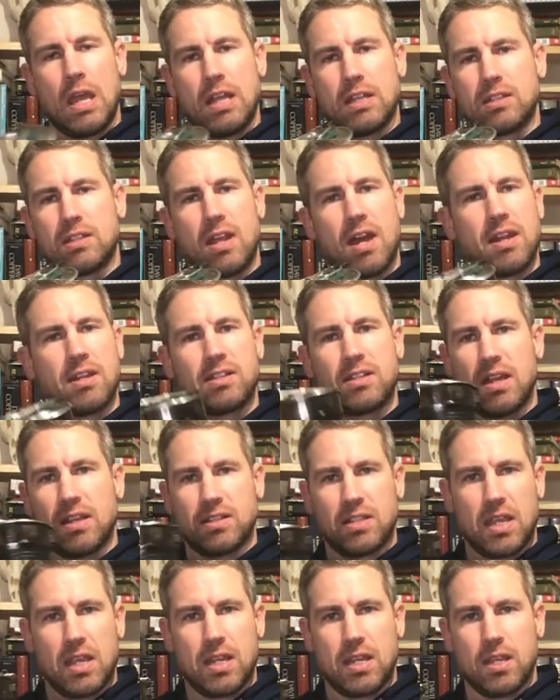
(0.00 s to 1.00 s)
It's not a
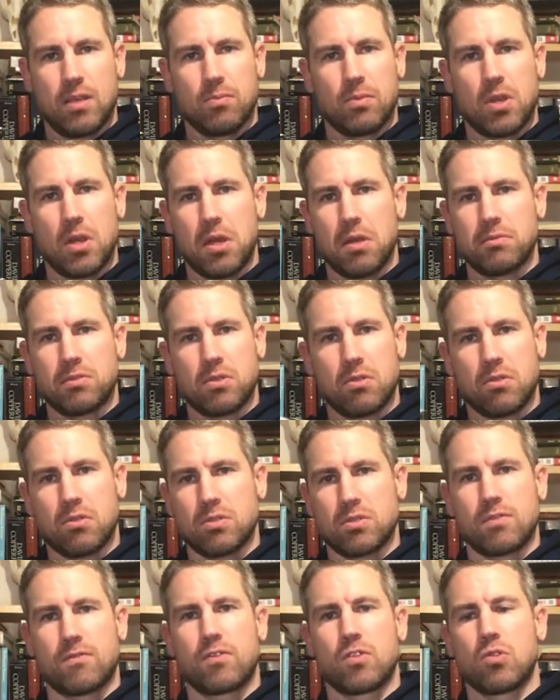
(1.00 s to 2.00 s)
titanium cup, so
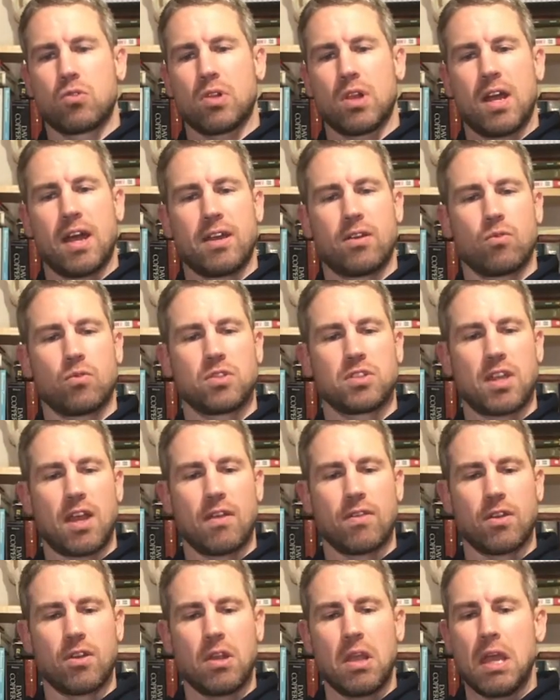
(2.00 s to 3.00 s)
there's a few lighter ones
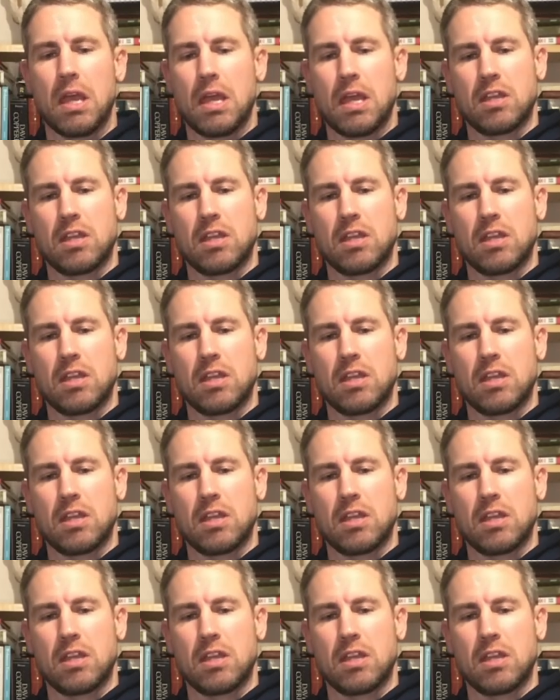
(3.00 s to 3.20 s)
out there.